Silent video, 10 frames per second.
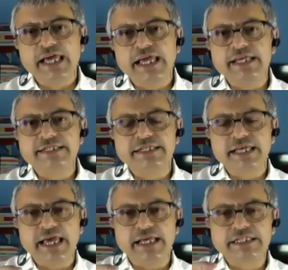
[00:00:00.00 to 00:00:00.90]
is
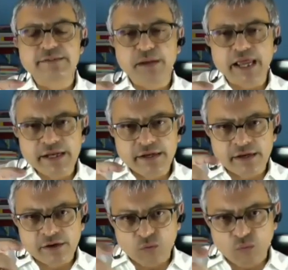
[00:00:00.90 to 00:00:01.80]

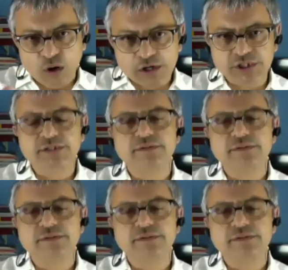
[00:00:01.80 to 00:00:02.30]
explain what